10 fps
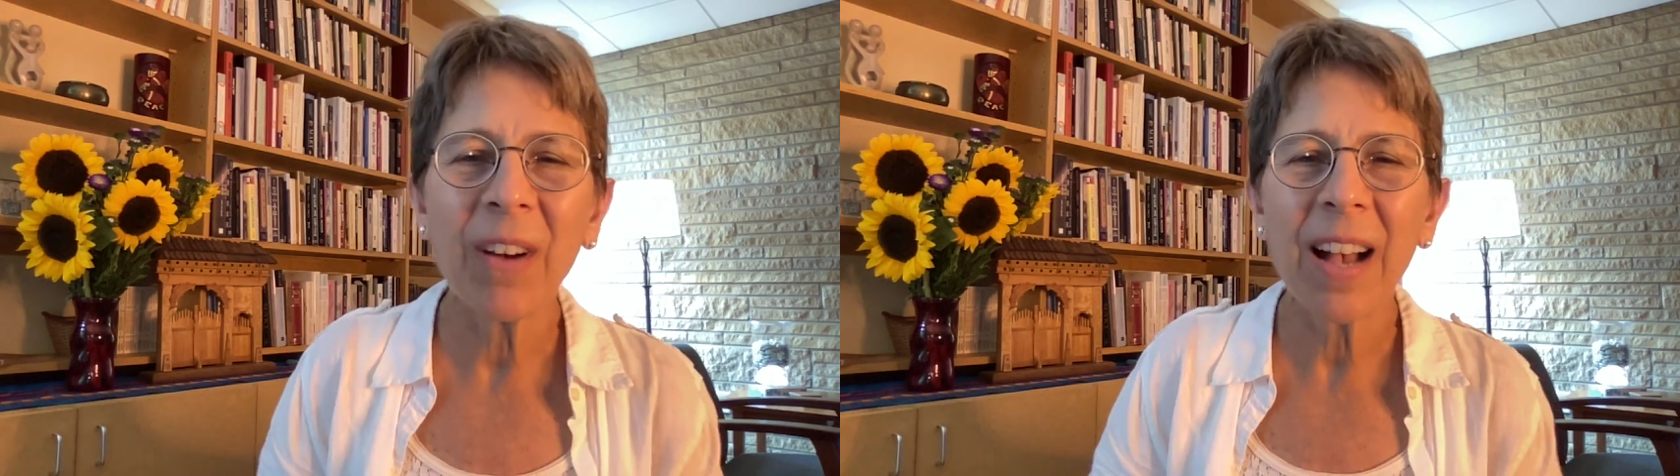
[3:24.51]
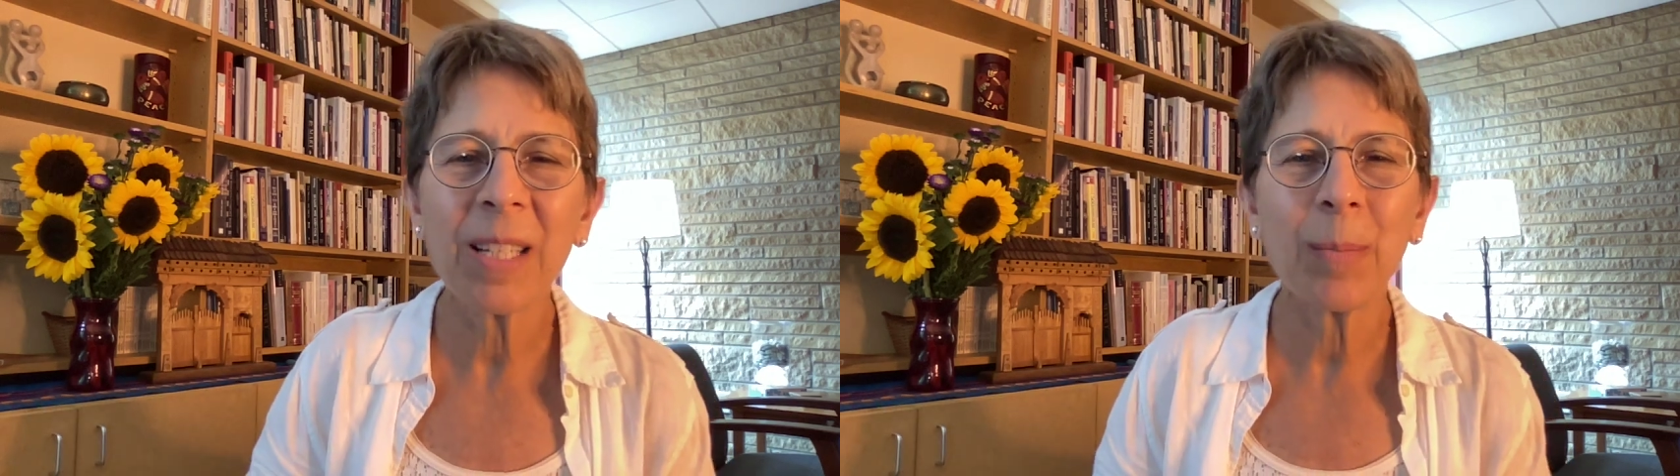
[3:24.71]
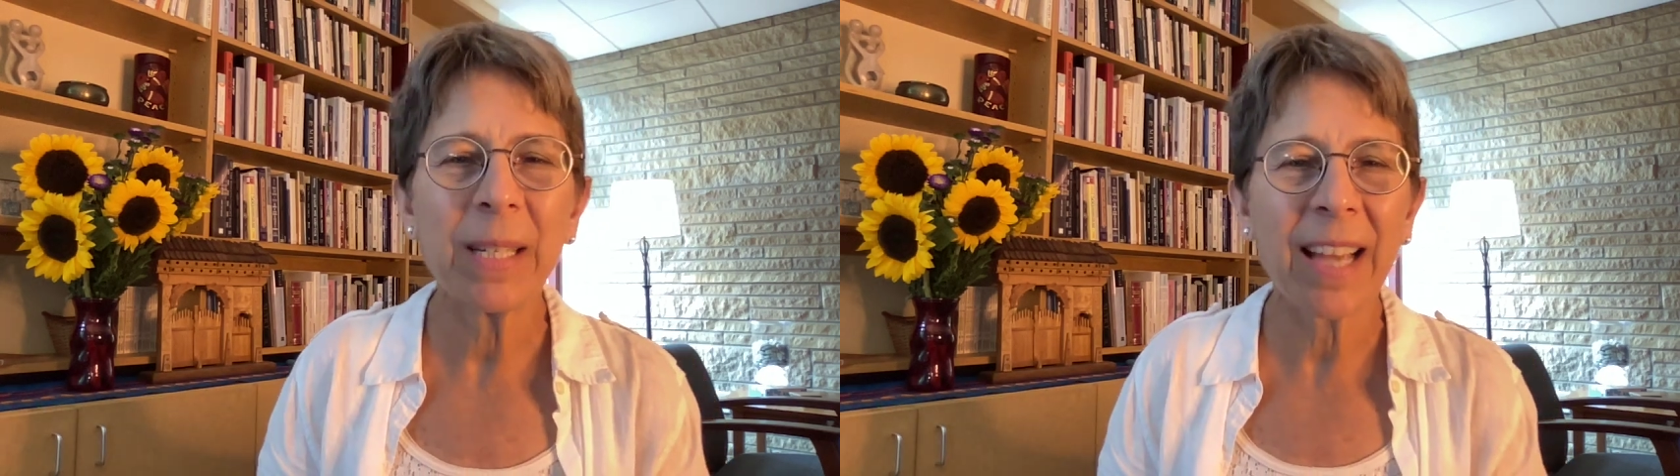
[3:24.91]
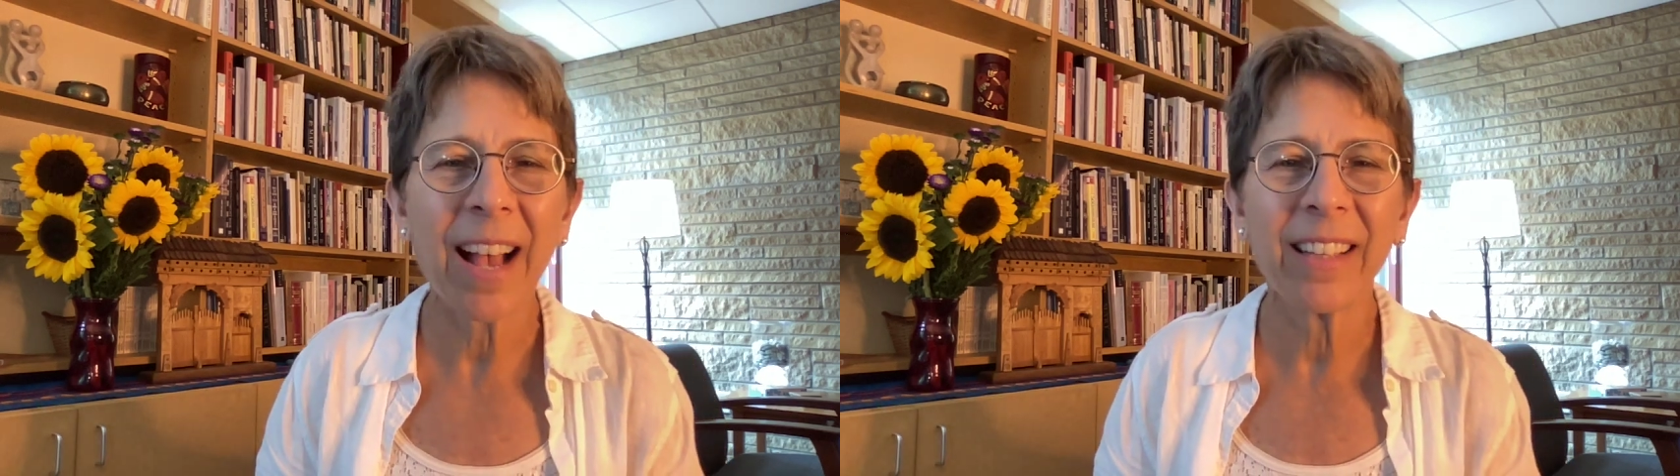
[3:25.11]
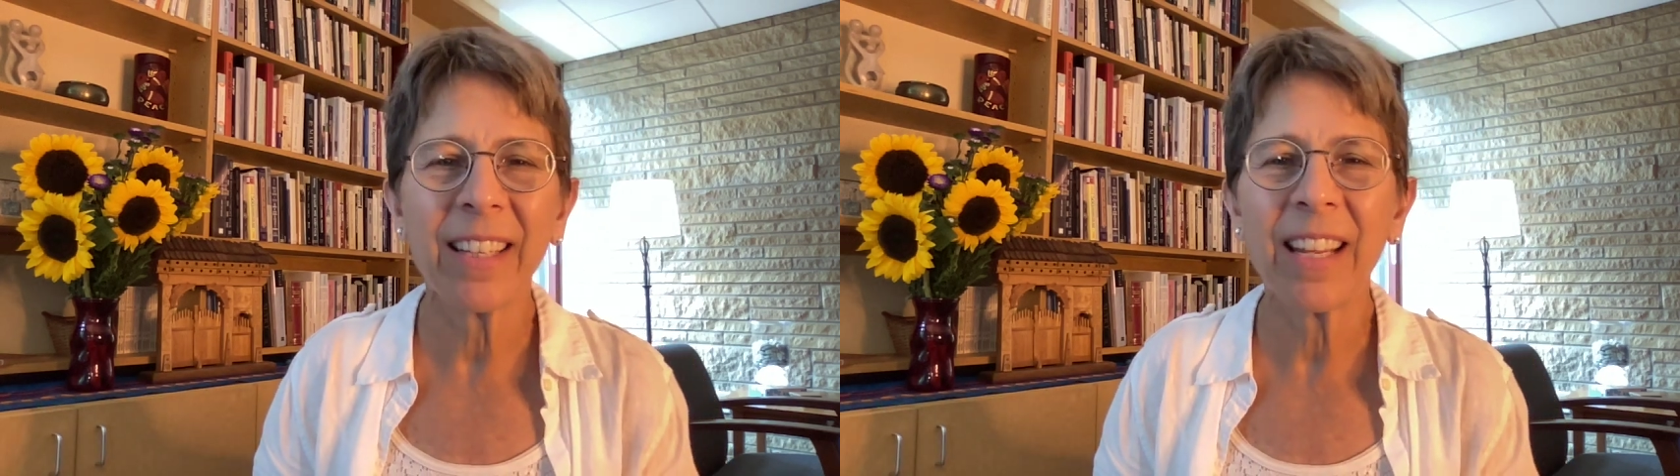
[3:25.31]

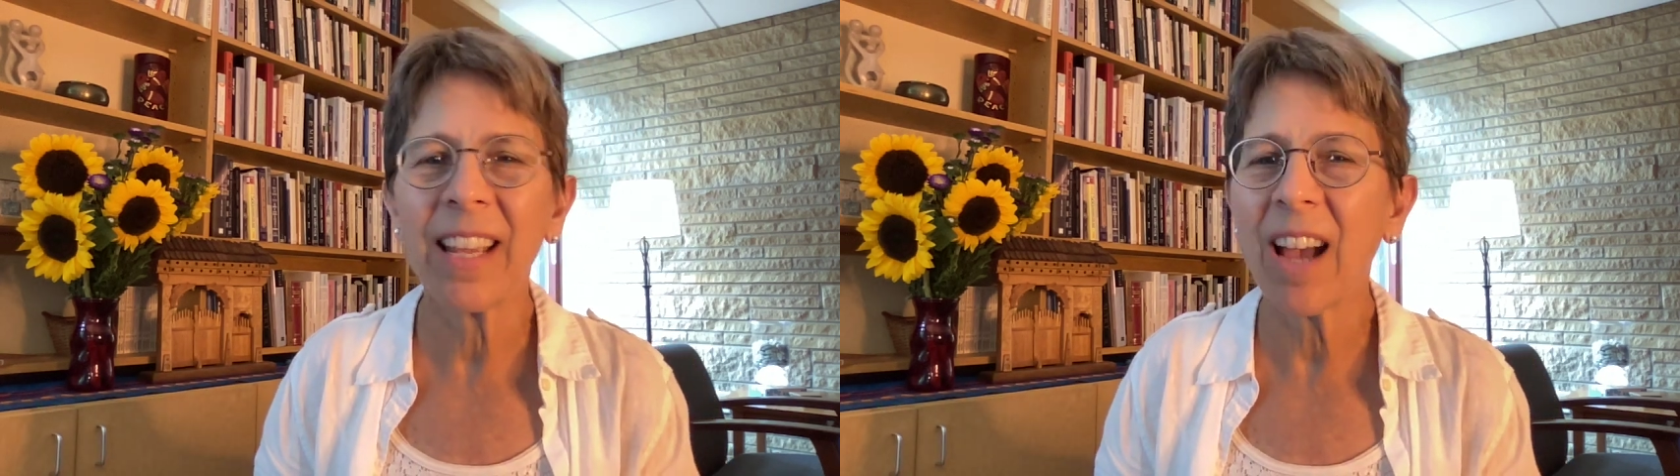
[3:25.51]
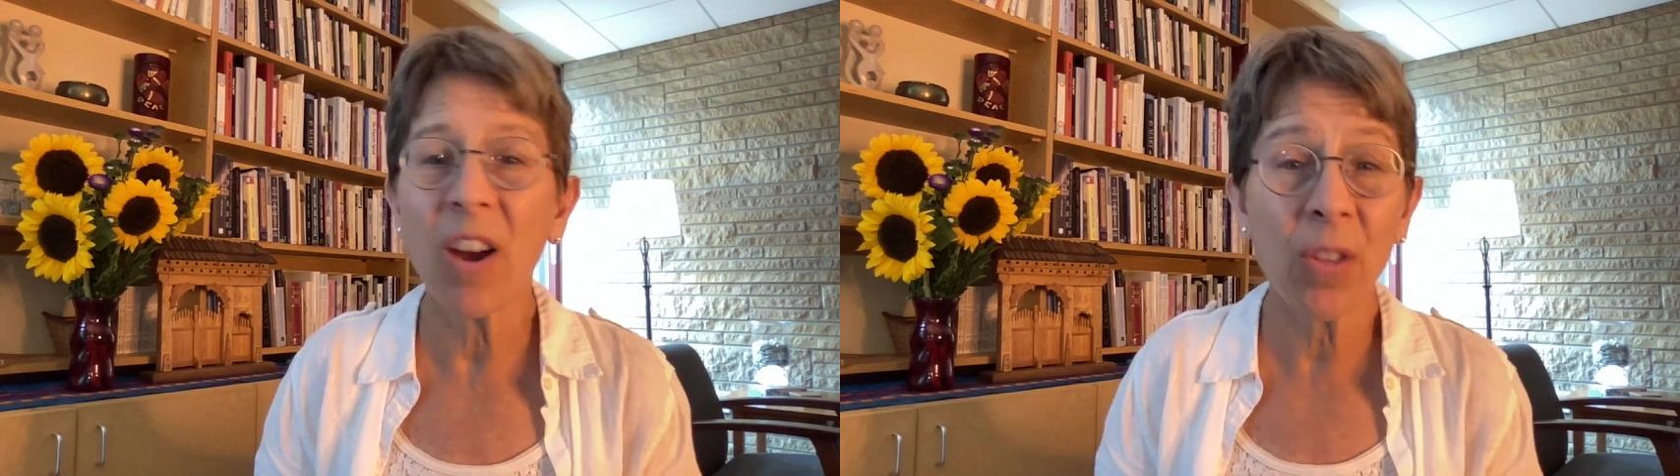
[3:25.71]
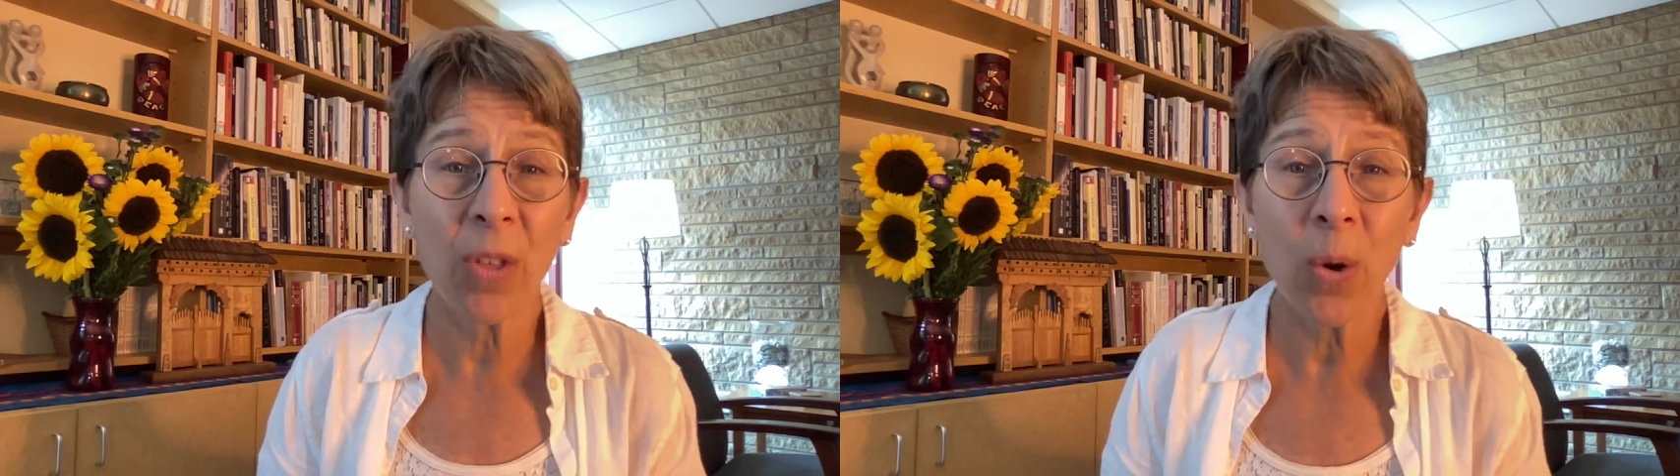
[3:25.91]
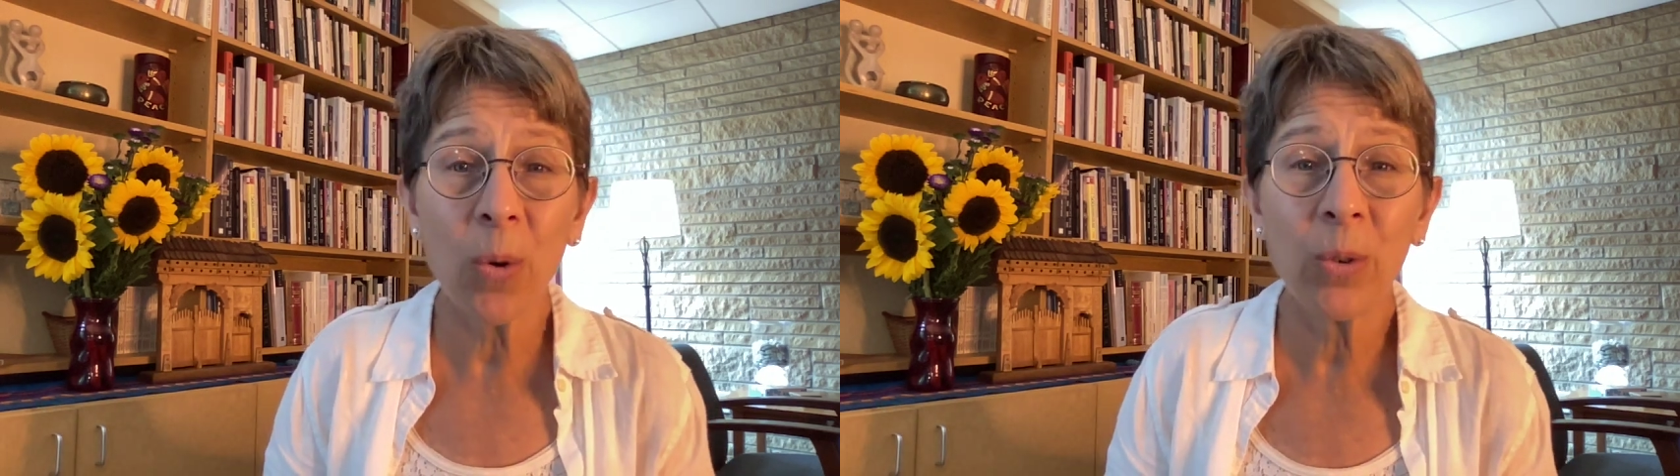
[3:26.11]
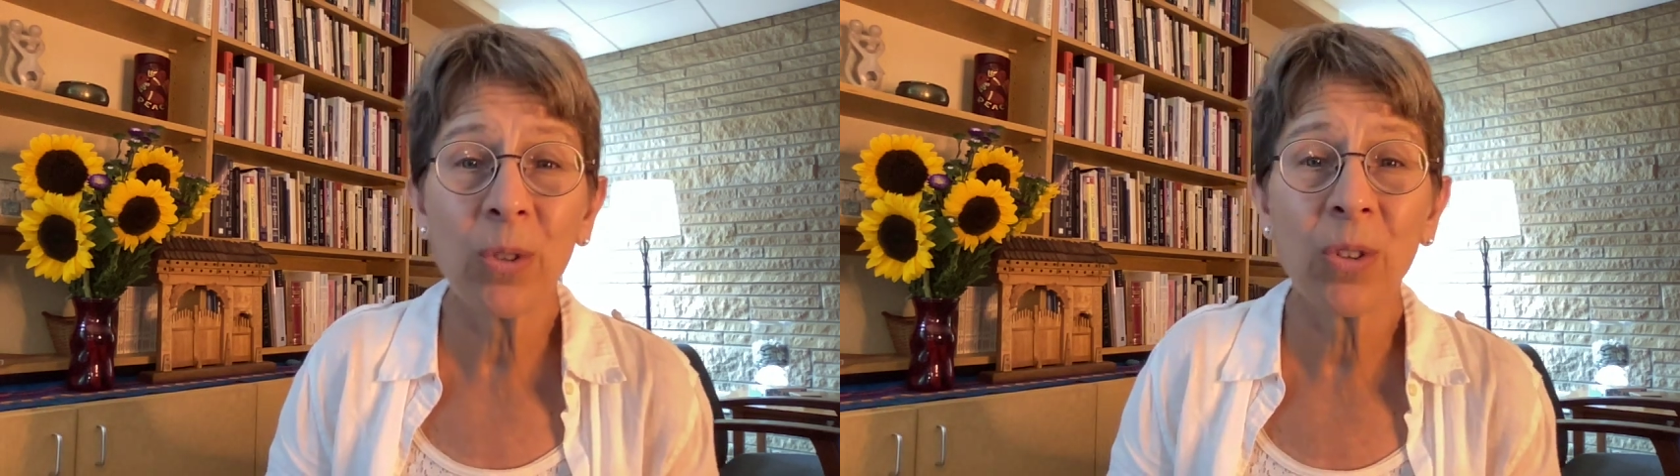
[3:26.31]
hospitality are
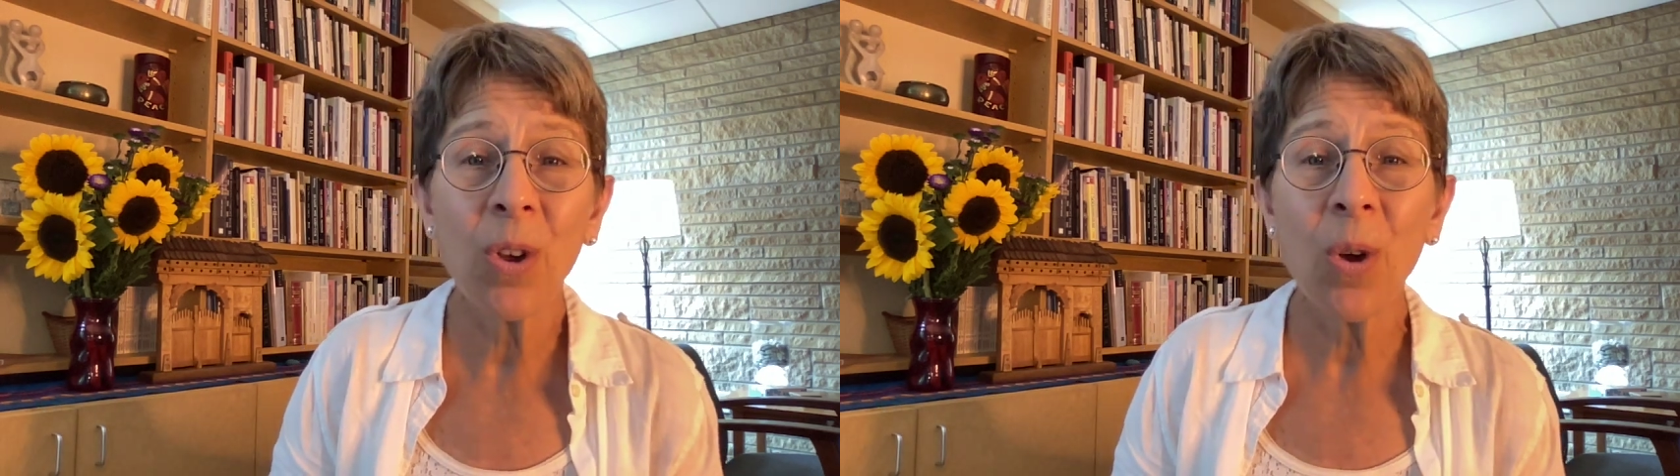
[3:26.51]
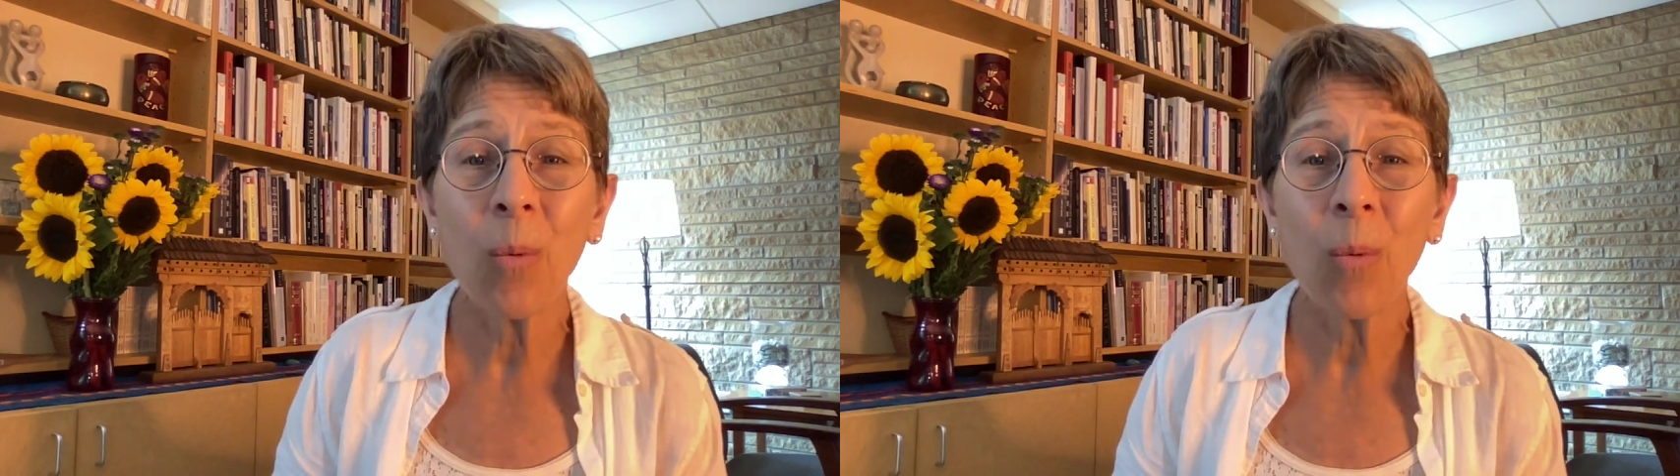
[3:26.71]
those